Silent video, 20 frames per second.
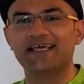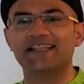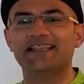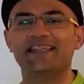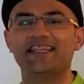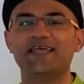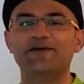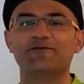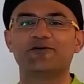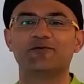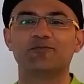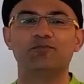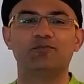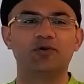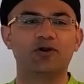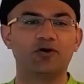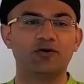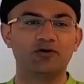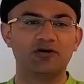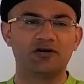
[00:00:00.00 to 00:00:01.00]
They were
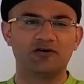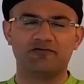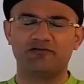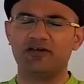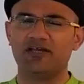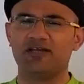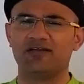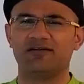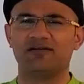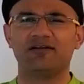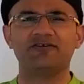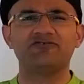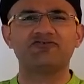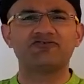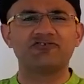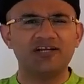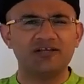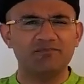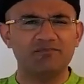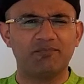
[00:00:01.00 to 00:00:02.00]
blown away, literally,